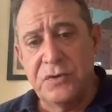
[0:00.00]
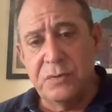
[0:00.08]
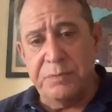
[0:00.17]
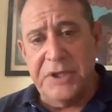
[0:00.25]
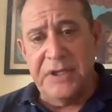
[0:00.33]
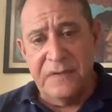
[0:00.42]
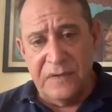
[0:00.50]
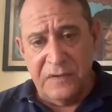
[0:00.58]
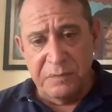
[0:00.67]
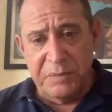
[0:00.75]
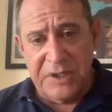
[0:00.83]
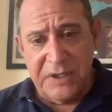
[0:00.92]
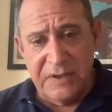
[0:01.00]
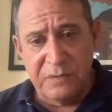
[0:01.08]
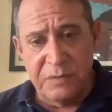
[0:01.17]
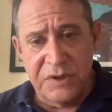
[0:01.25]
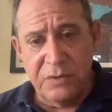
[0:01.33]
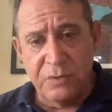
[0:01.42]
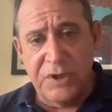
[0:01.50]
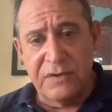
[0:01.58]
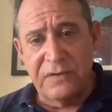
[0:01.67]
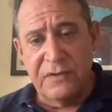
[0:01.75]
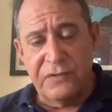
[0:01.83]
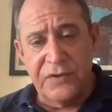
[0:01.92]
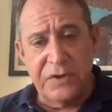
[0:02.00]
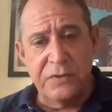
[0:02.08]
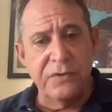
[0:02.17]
place just because when the weather's fickle,